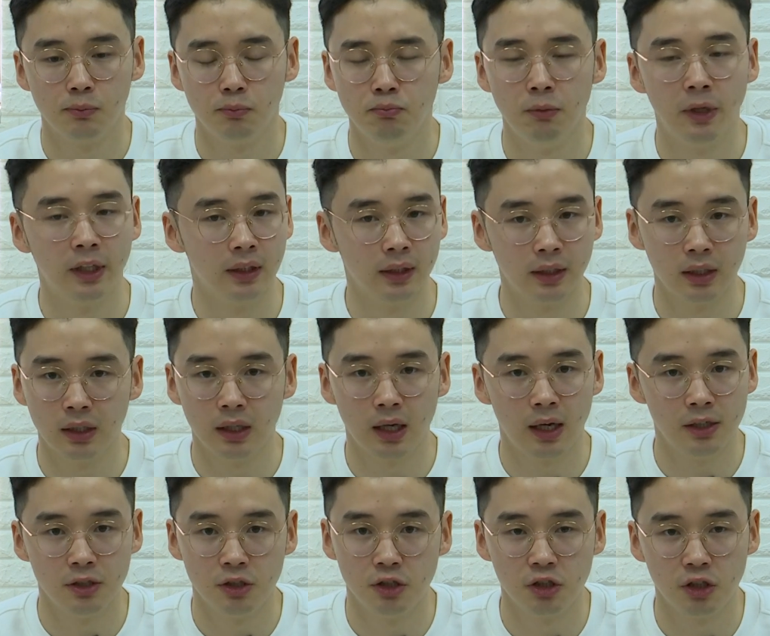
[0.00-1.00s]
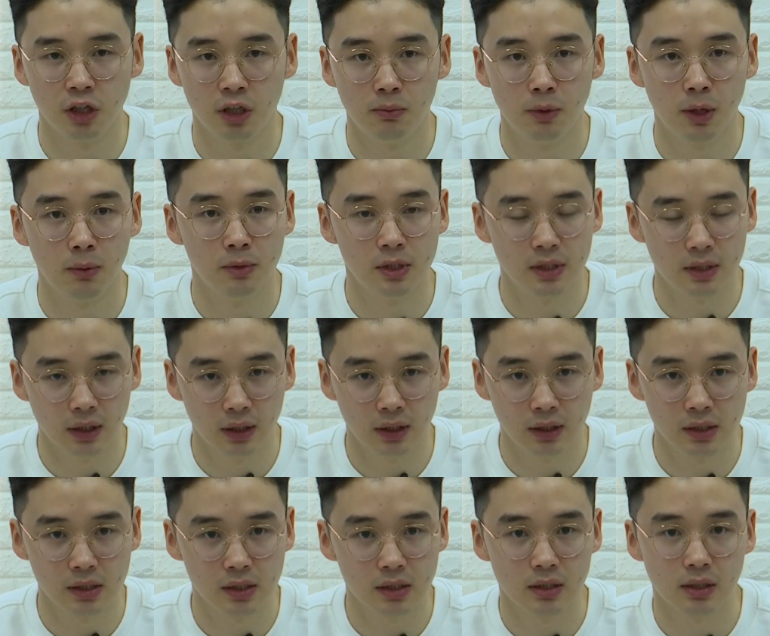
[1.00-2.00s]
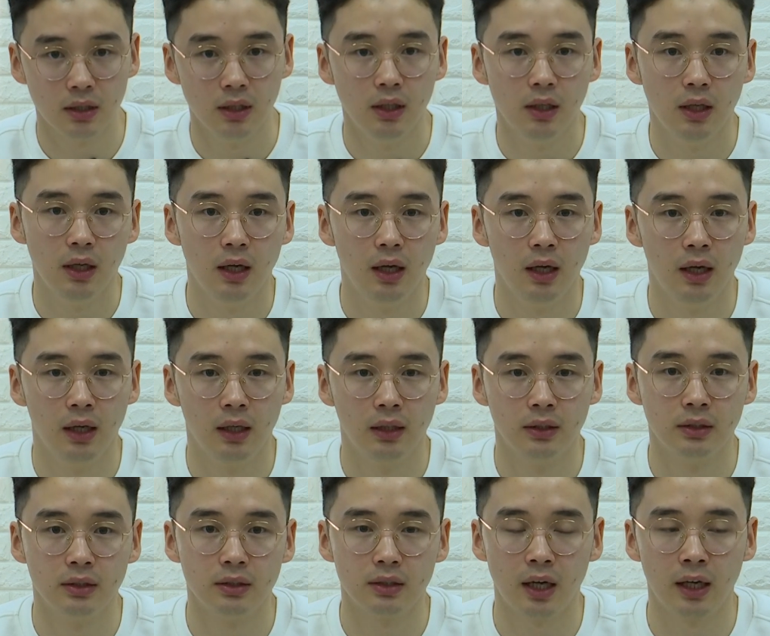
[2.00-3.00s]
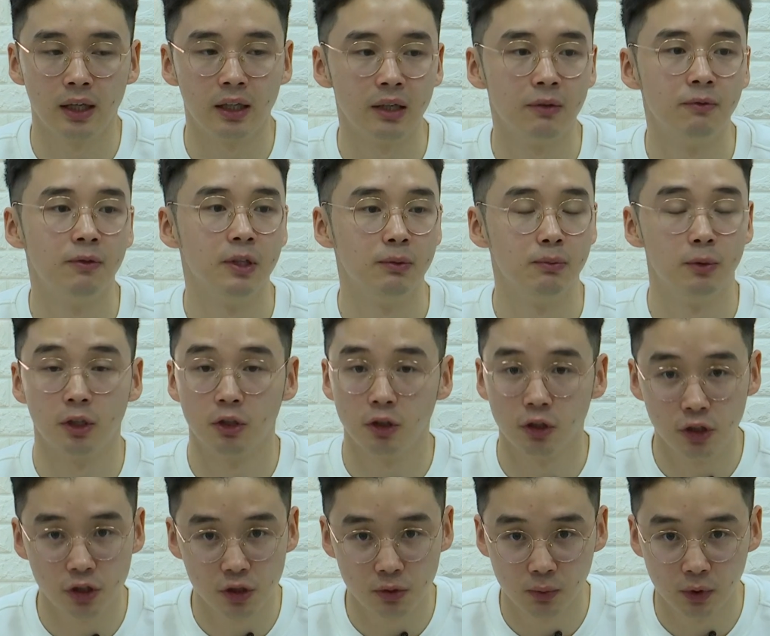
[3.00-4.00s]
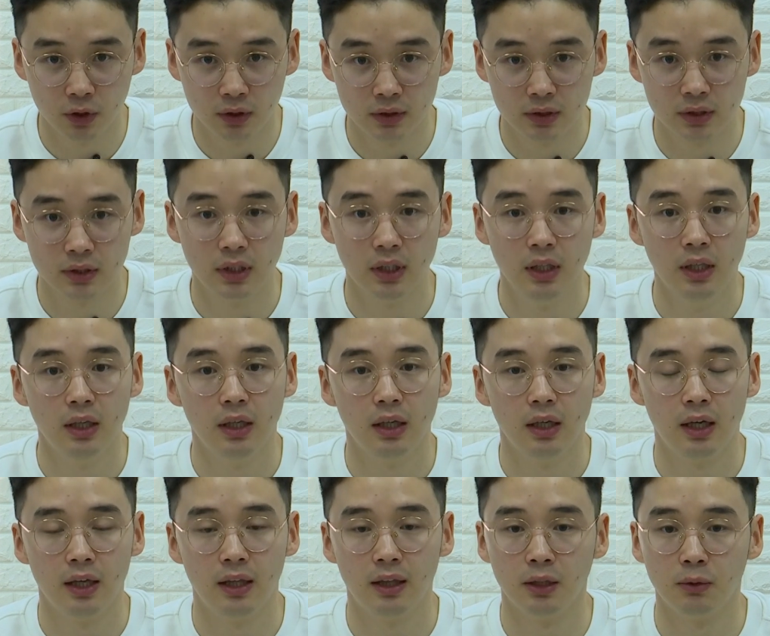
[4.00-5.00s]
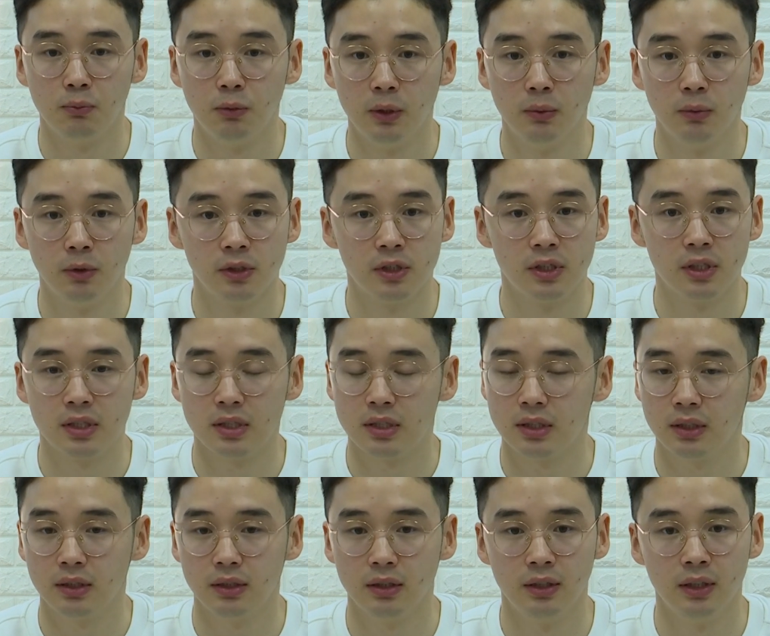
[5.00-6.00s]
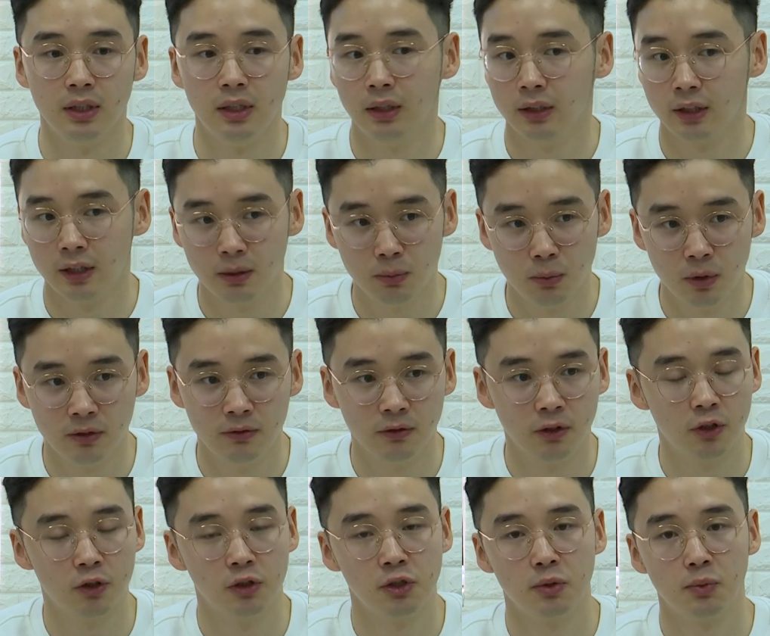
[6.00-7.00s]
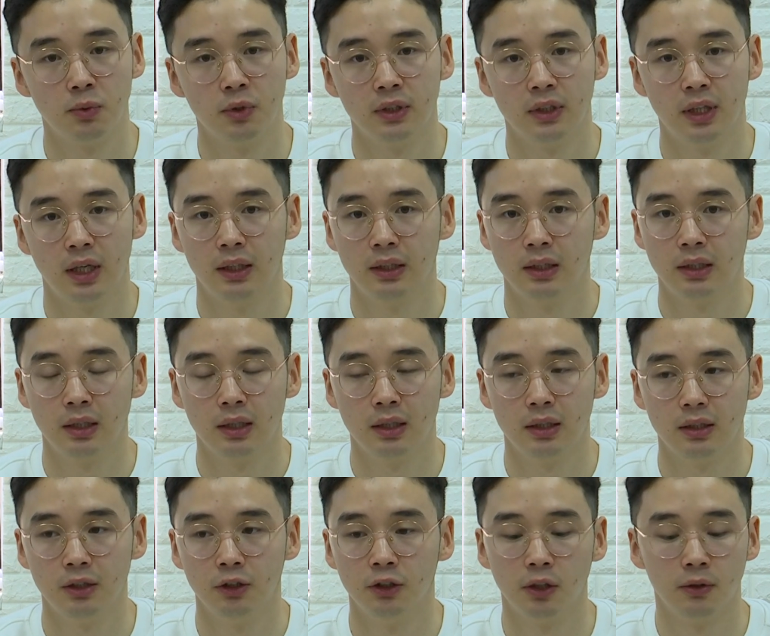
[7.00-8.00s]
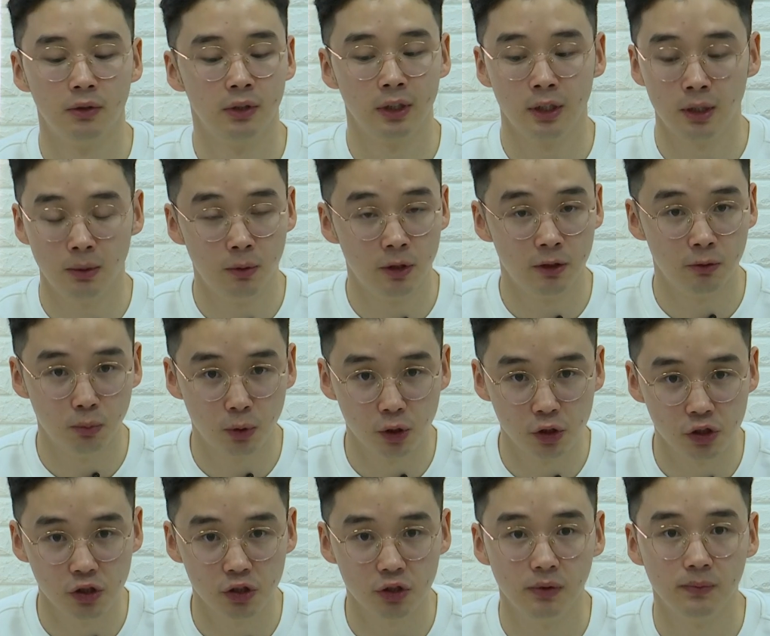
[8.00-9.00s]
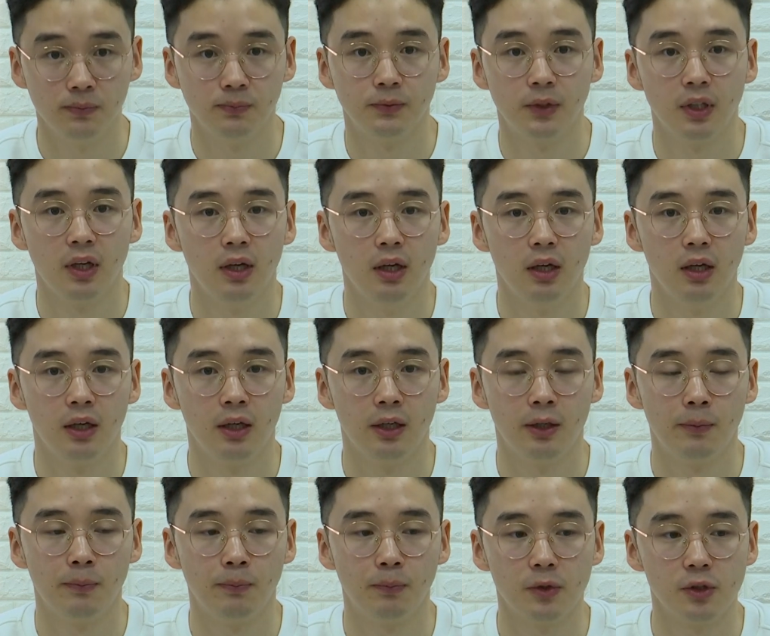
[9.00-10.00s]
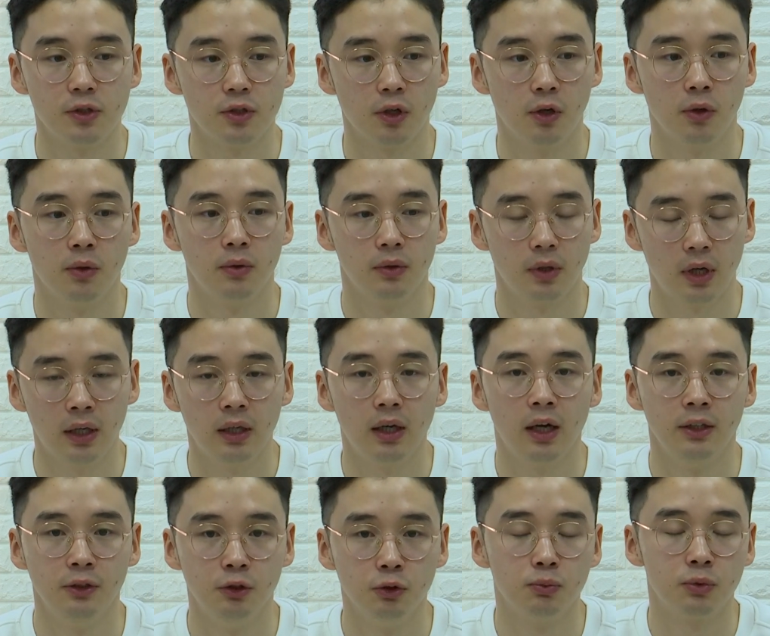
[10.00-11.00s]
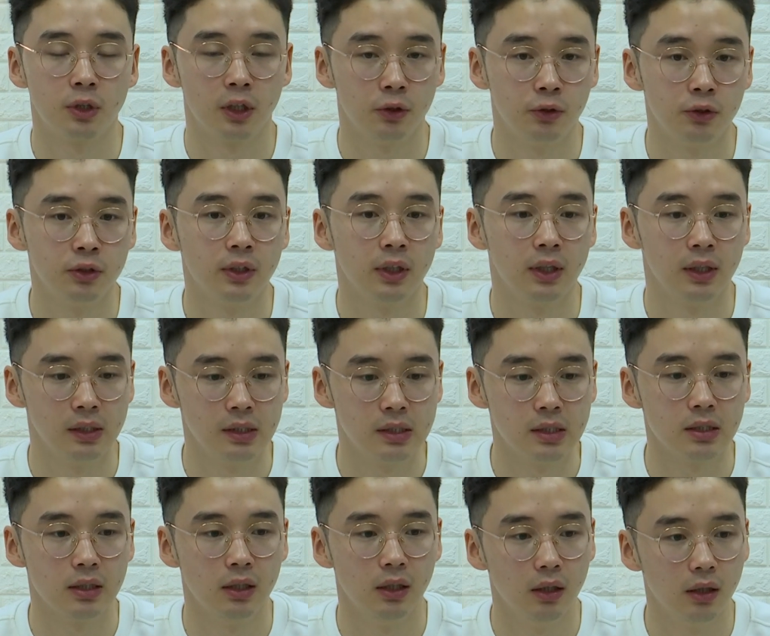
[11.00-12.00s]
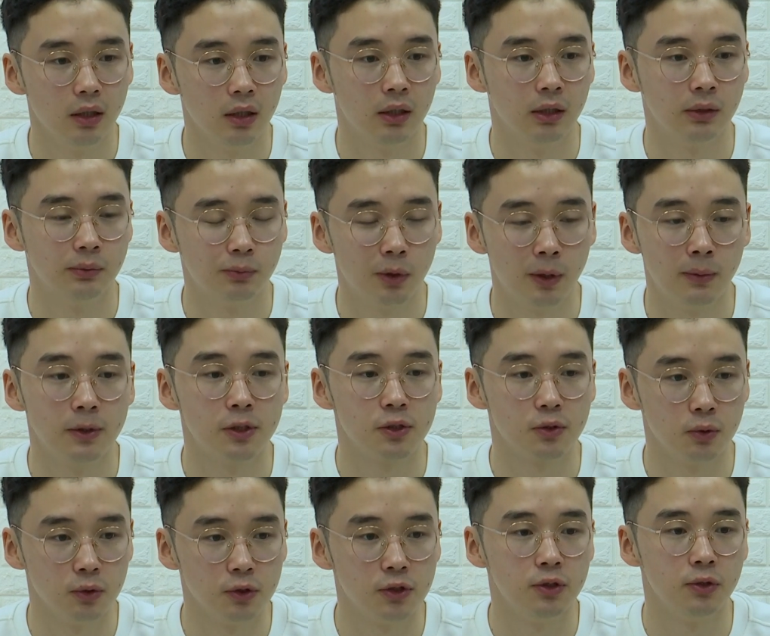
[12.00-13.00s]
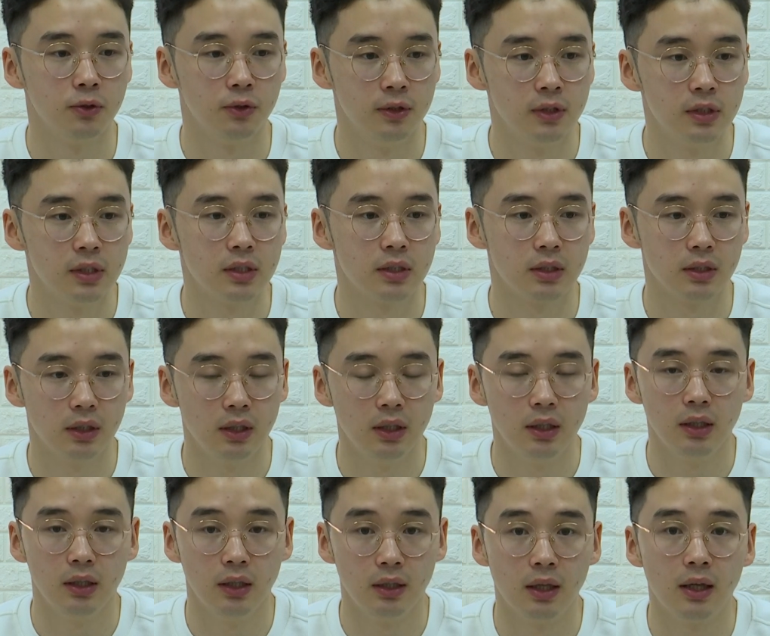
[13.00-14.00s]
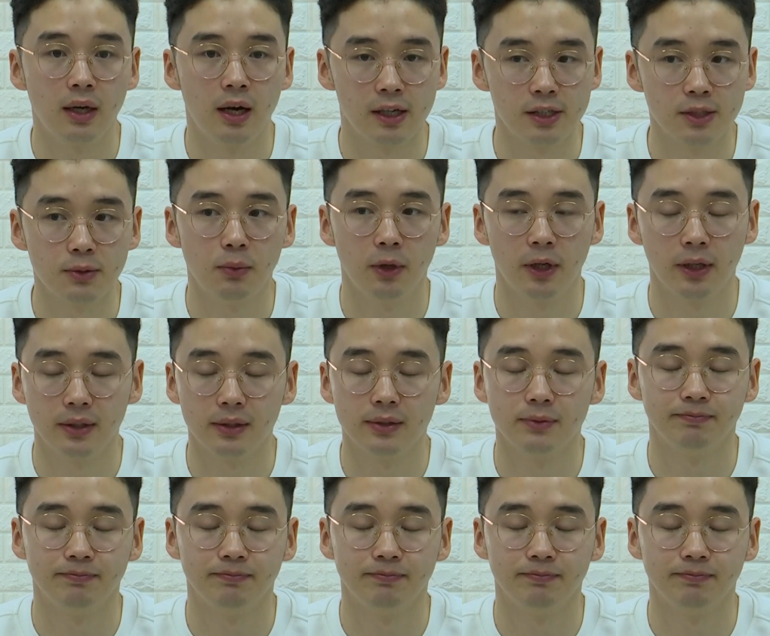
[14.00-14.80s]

Mainly, I just share my mistakes and I give them encouragement. I think people just need a little bit of encouragement and a little bit of push. So I do prioritize public school students in that aspect.